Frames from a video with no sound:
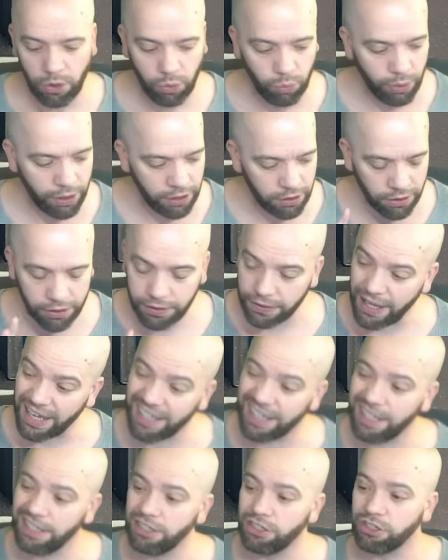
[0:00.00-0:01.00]
We'll look at
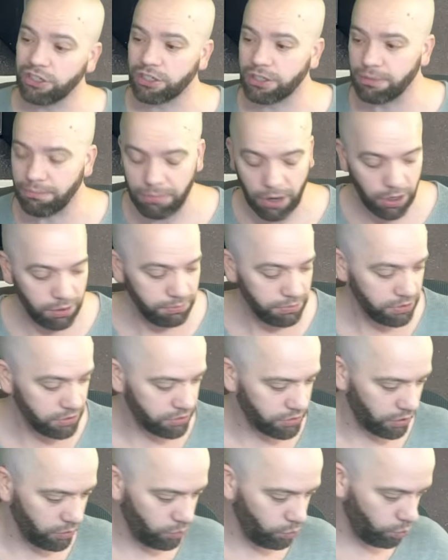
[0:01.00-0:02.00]
that in just a moment,
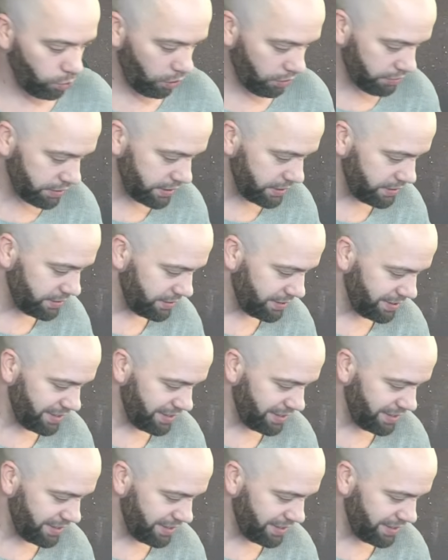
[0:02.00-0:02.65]
don't worry.